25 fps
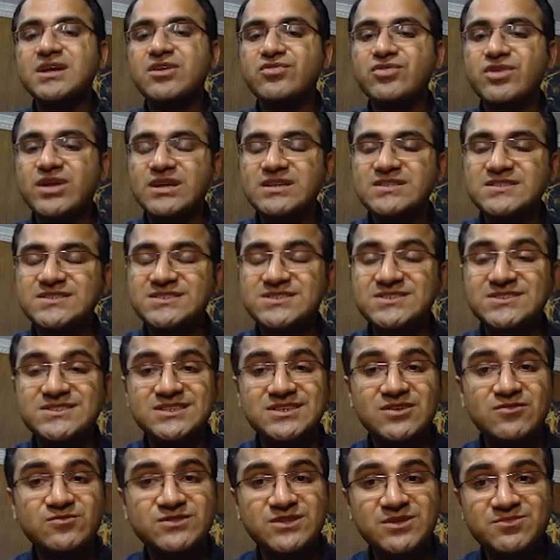if the history
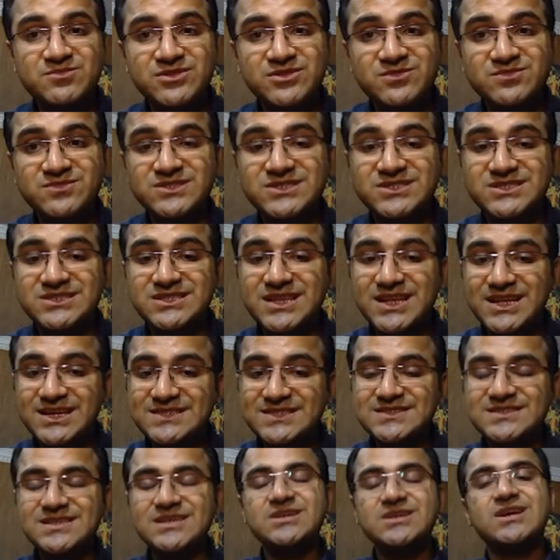of symptoms is
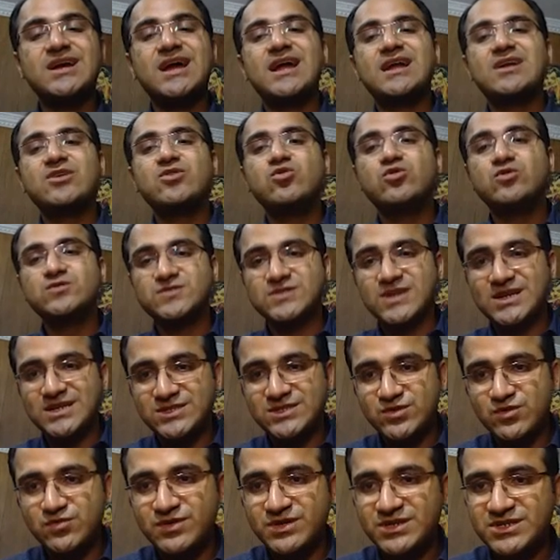less, and no
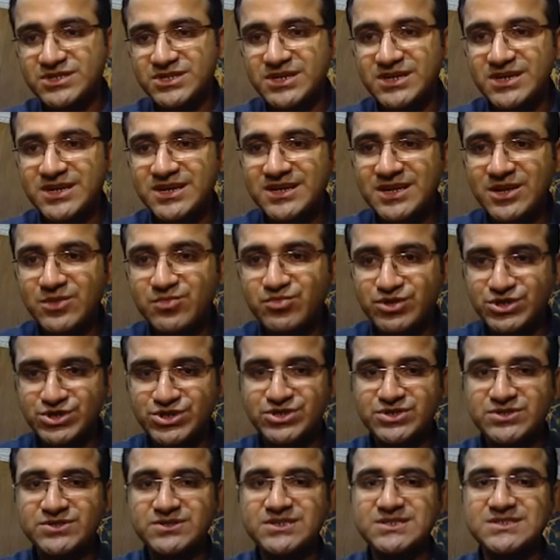signs of intracranial
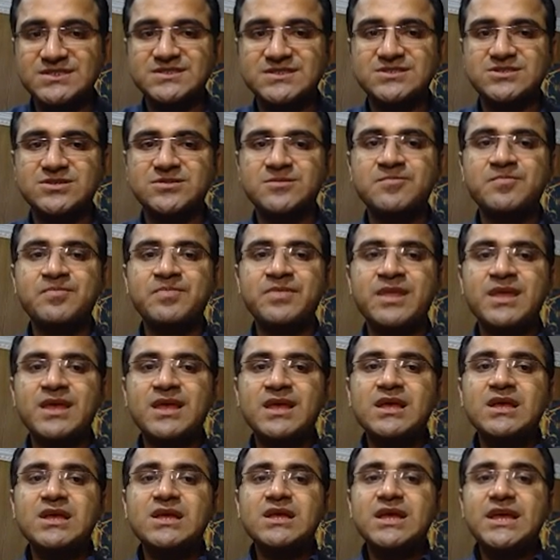pressure raised.
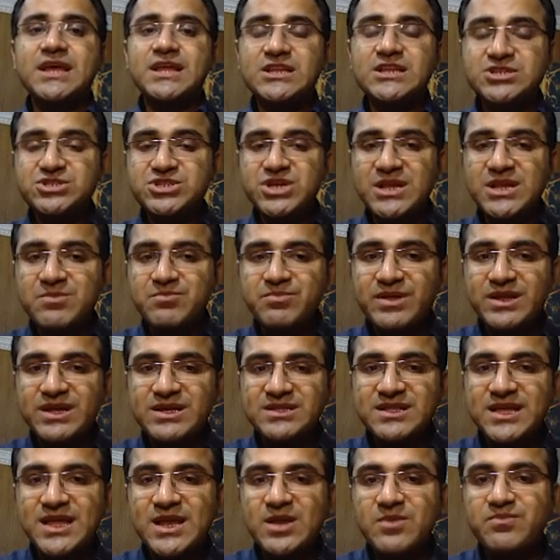Initial
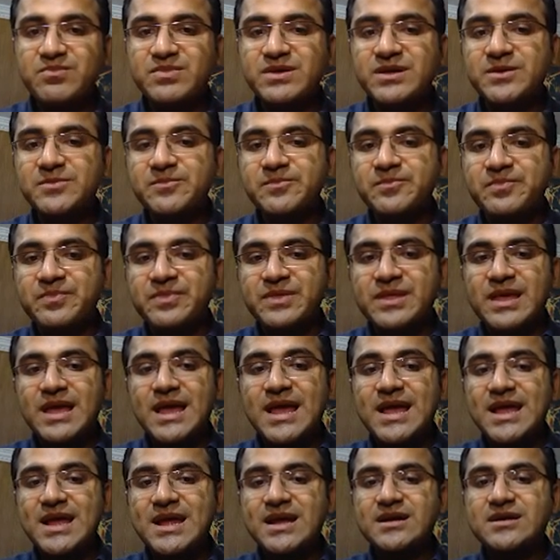empiric therapy
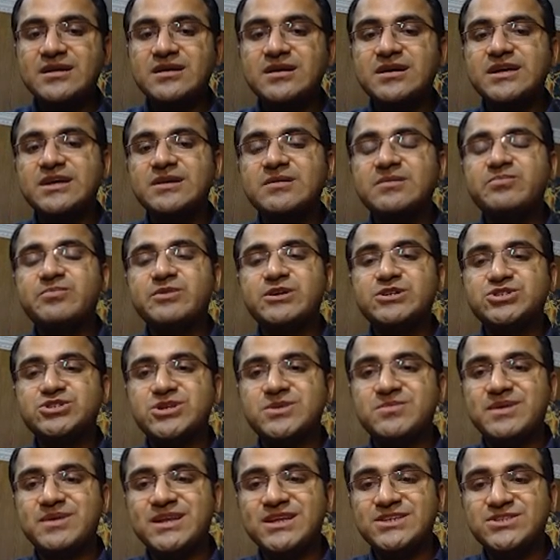and
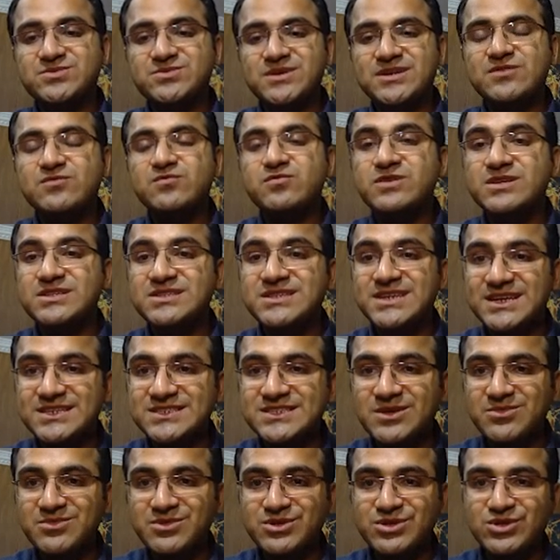pressure management with
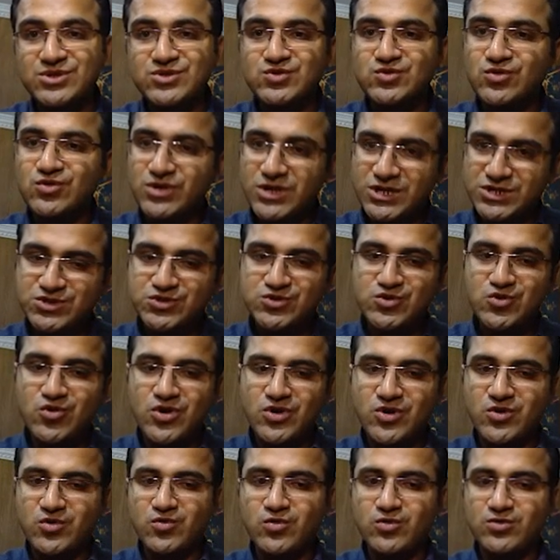dexamethasone, a
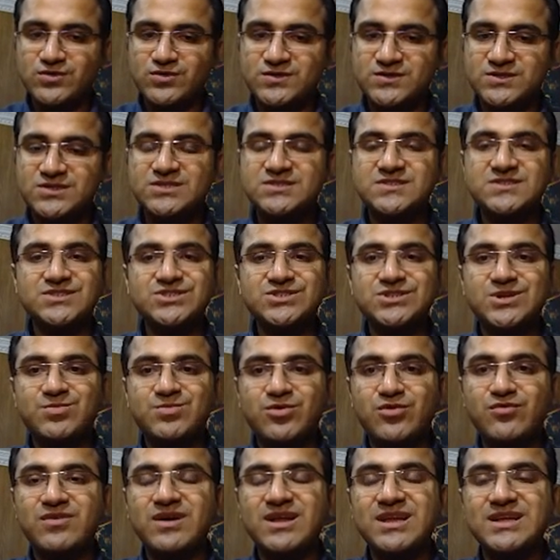short course, seizure
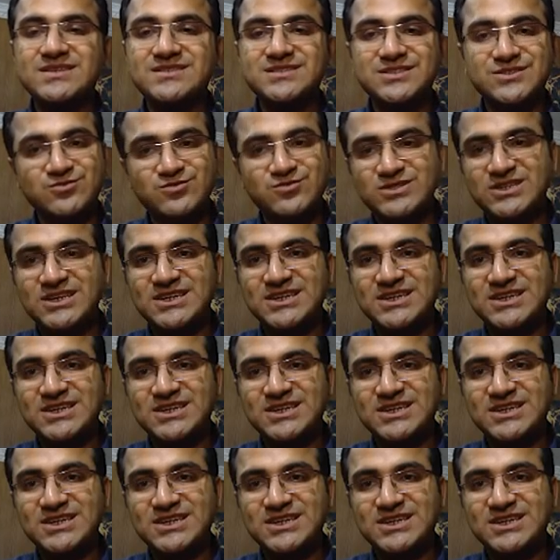prophylaxis with